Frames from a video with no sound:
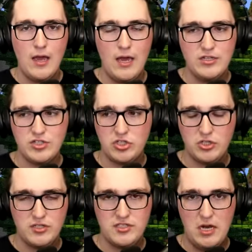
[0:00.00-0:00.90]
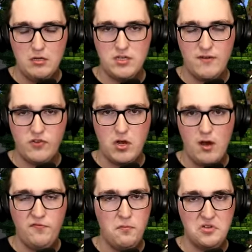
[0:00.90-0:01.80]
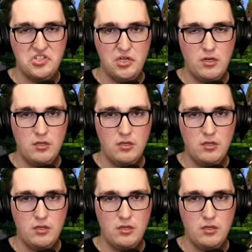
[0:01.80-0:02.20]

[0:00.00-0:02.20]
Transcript: I just took the stairs off the coffee machine.